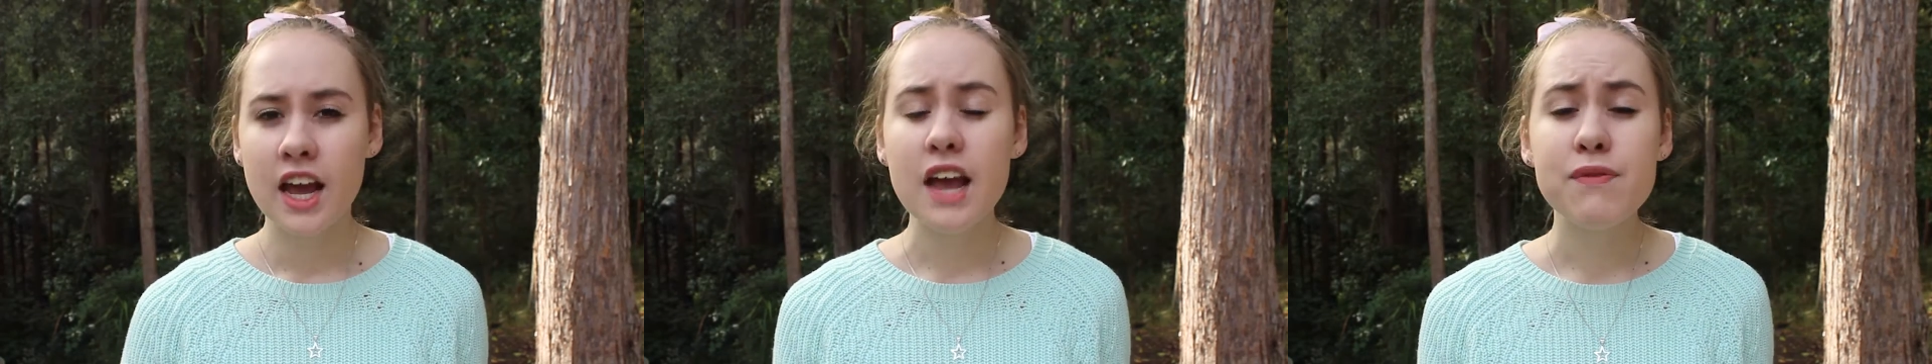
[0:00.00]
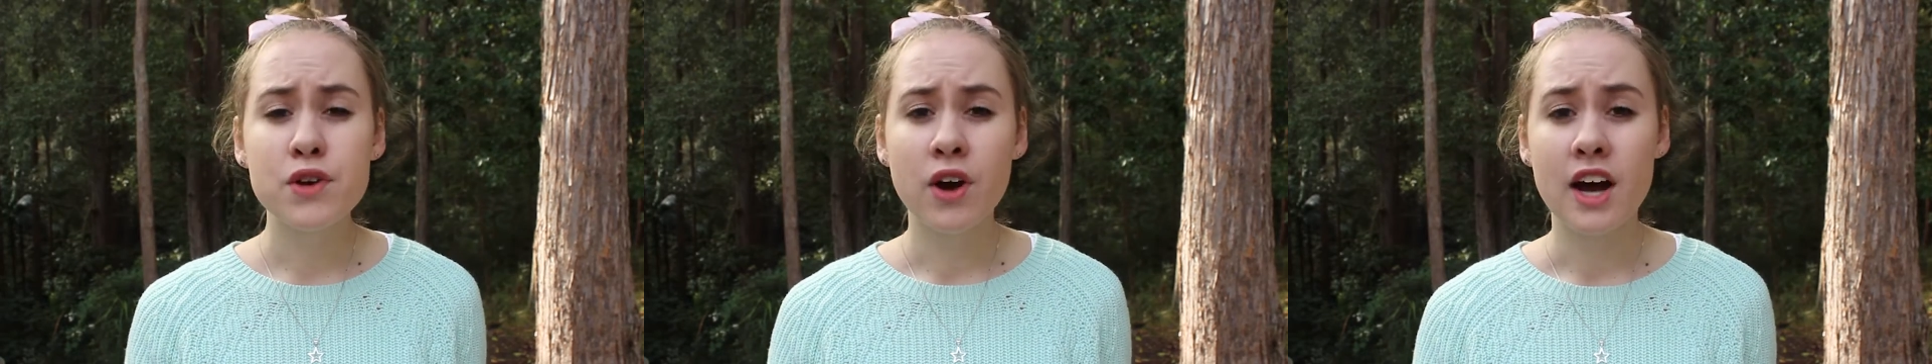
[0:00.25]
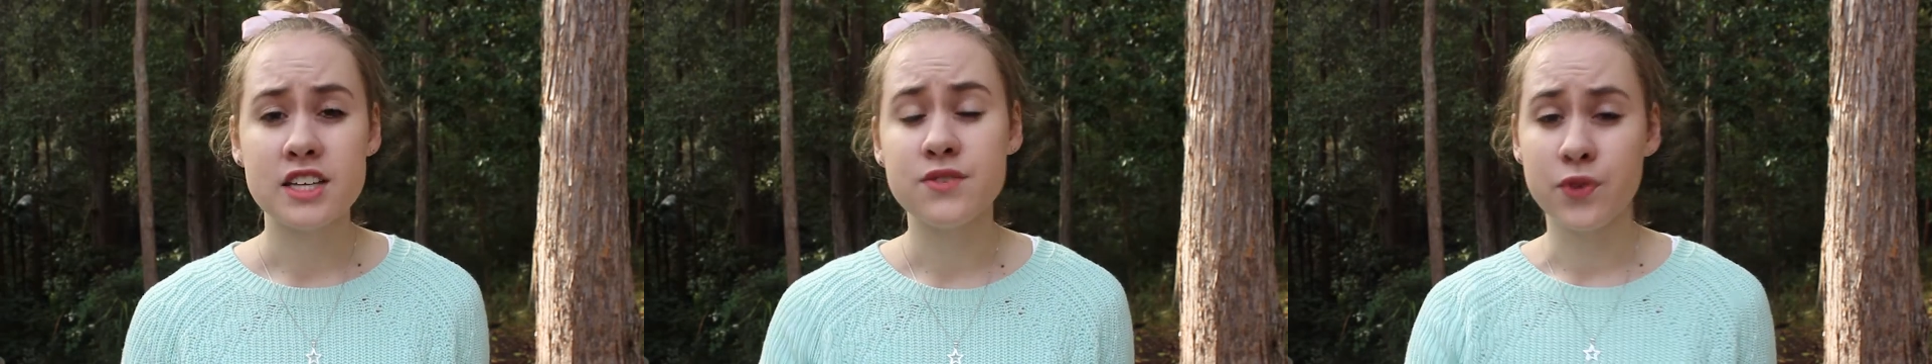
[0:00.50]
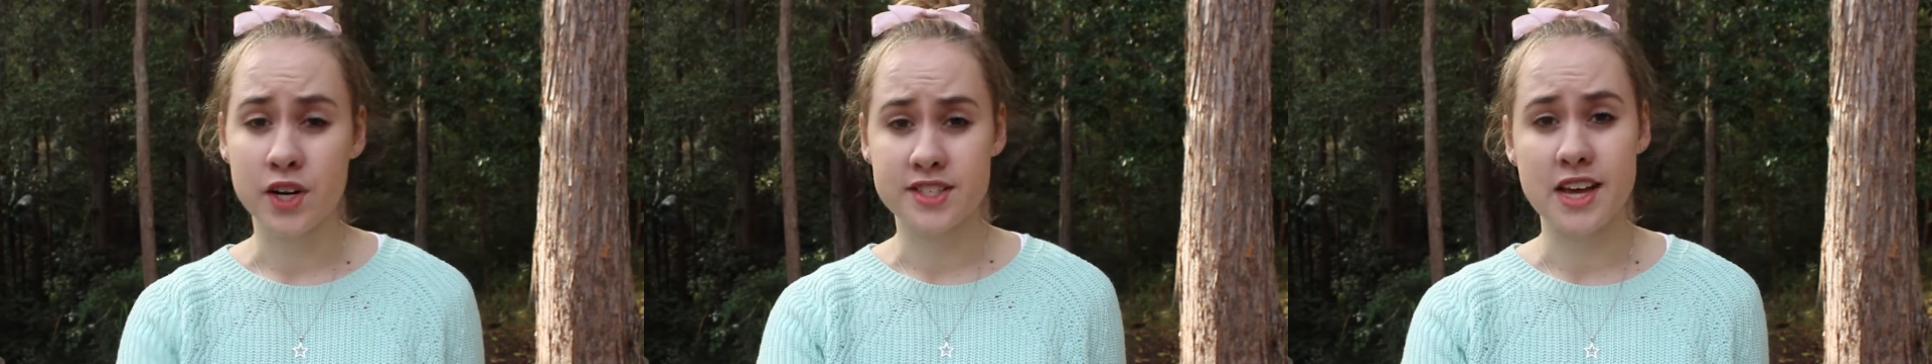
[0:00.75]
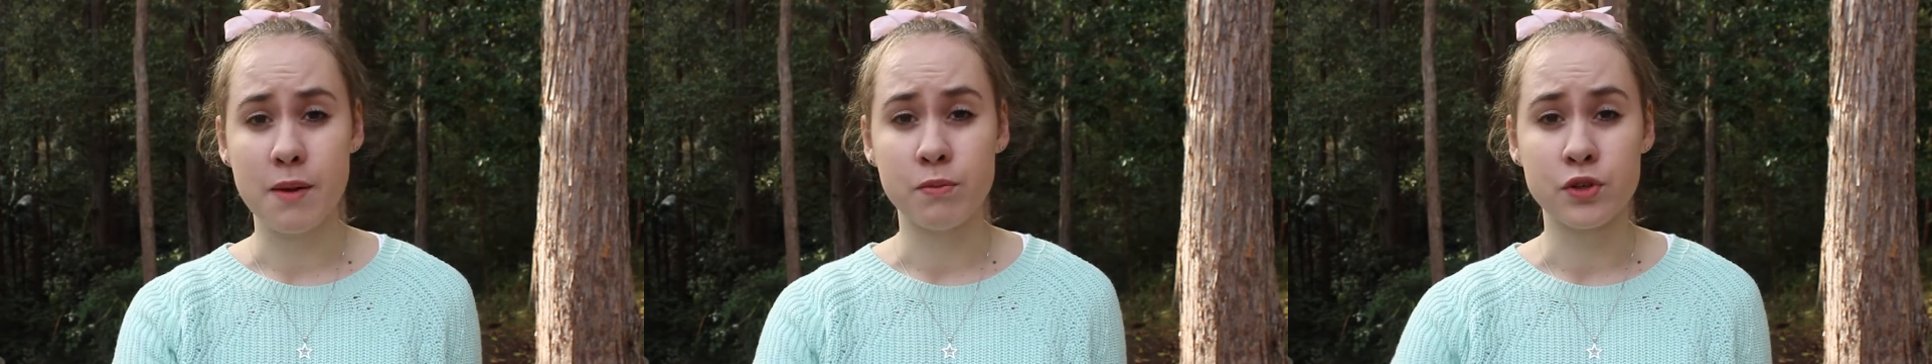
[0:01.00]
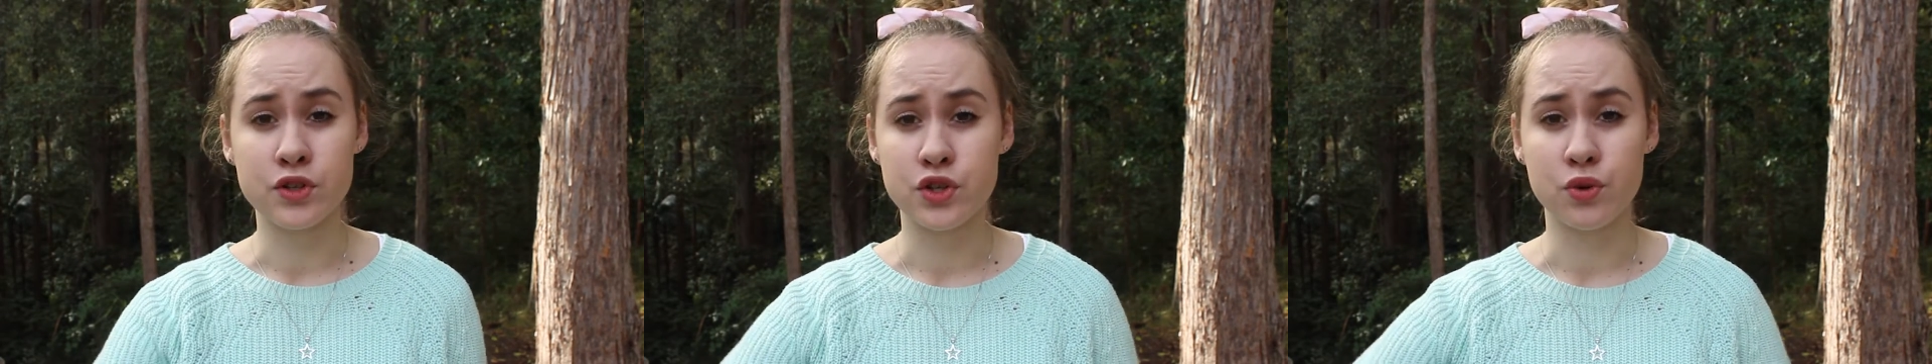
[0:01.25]
If you're asked, for
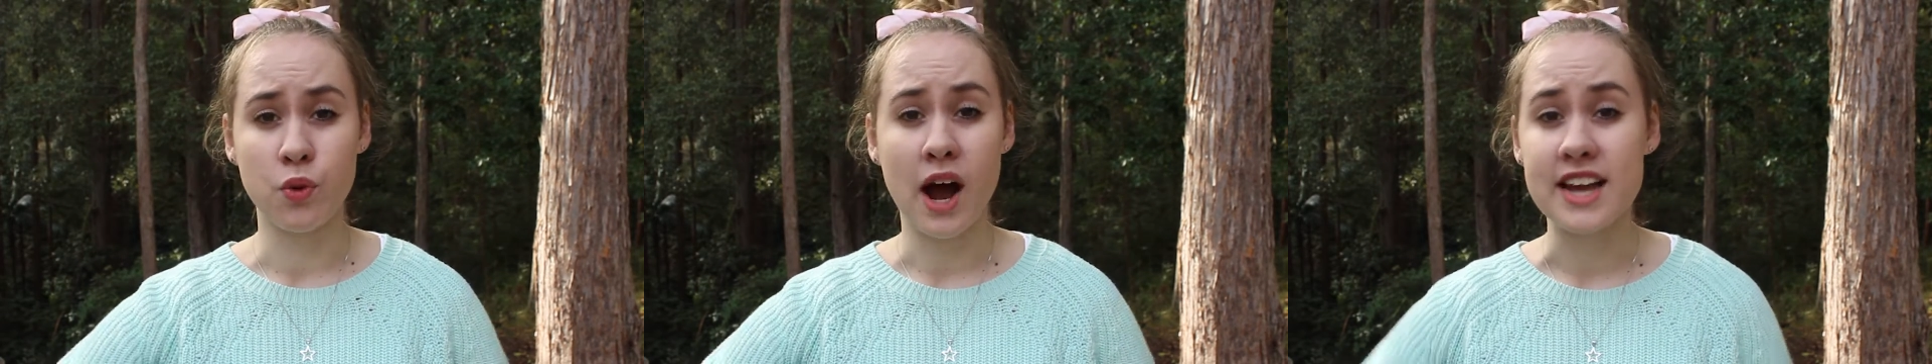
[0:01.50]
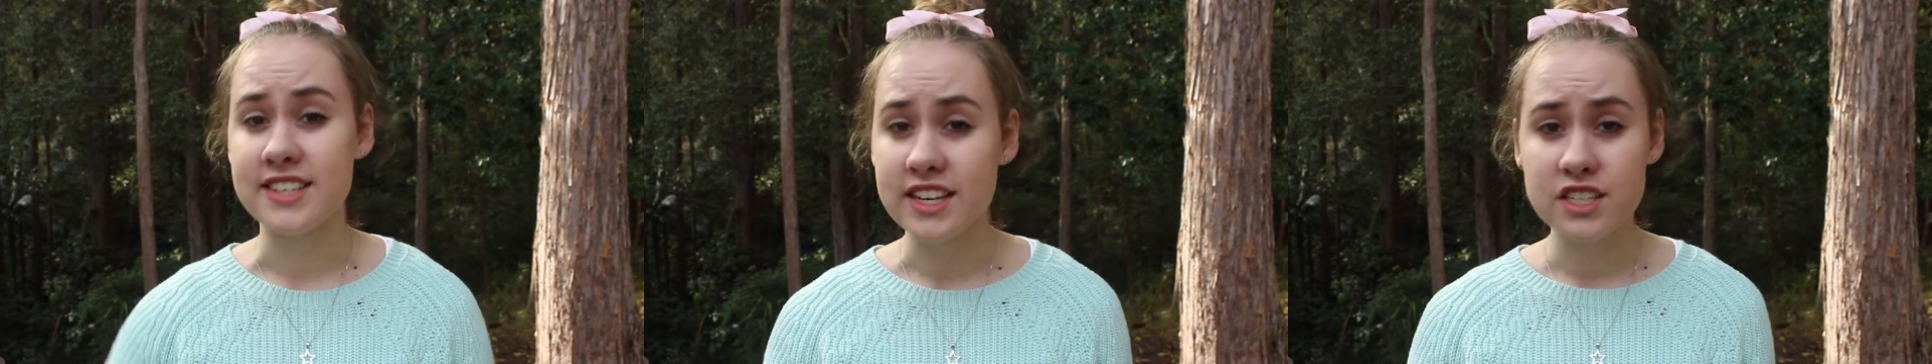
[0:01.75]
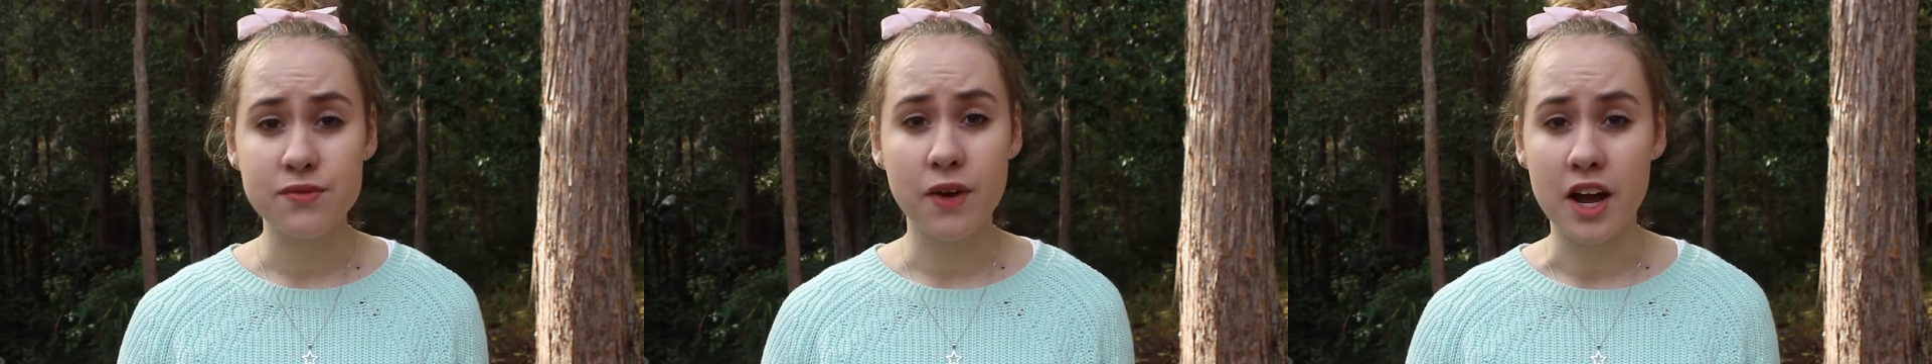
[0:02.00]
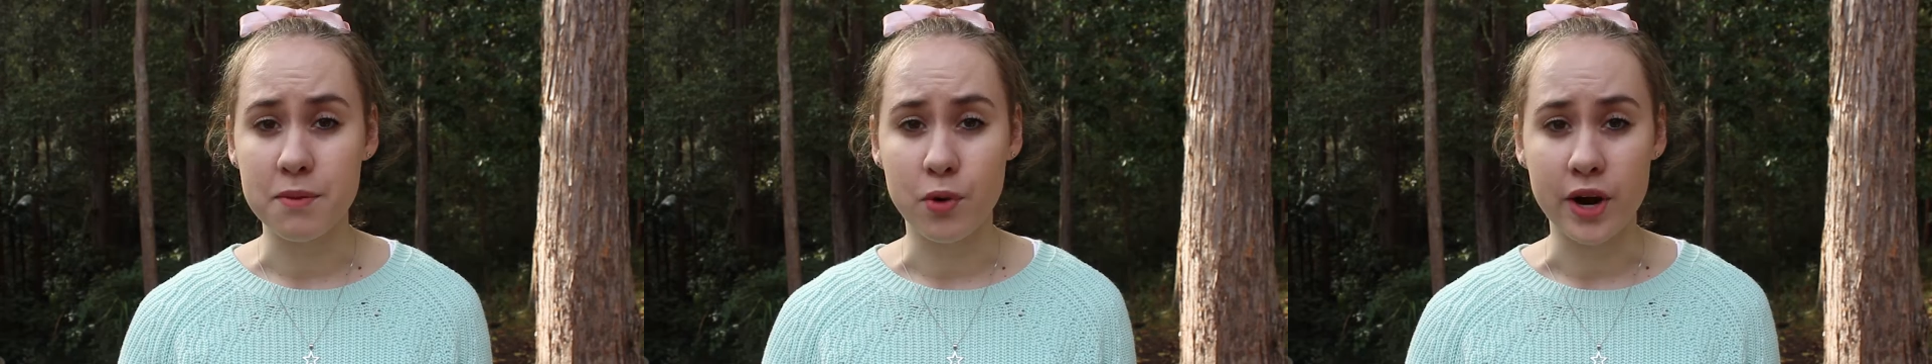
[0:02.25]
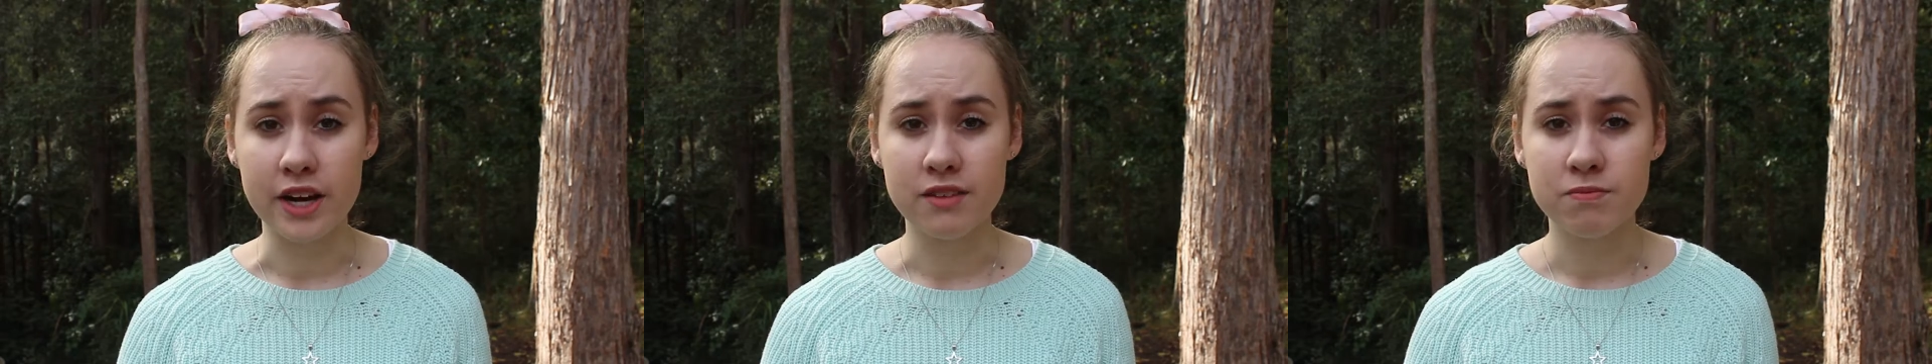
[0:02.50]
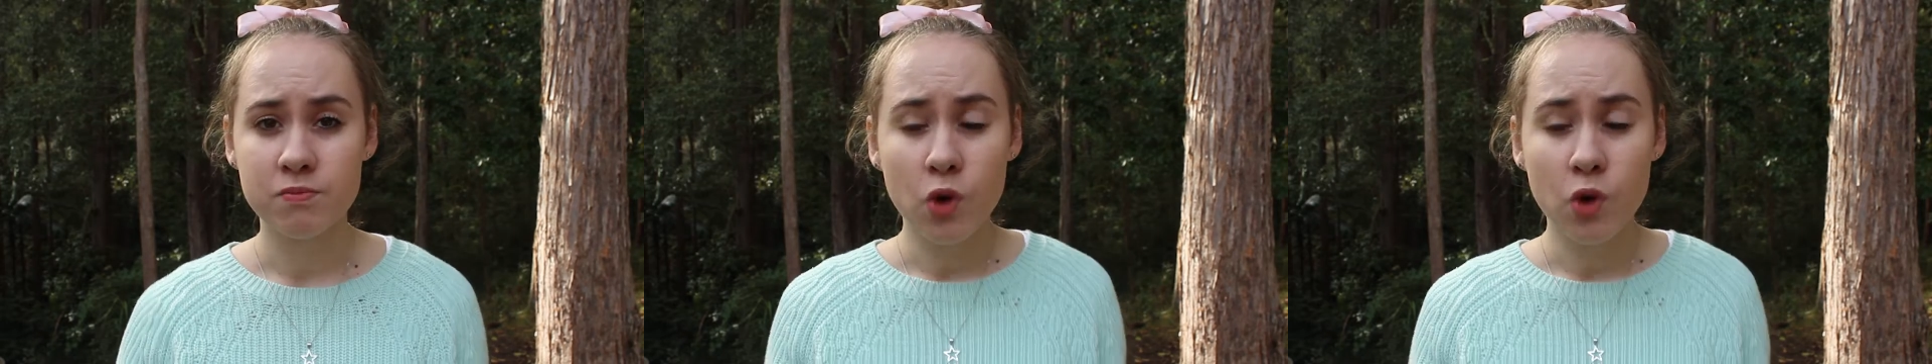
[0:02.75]
example, to identify a point,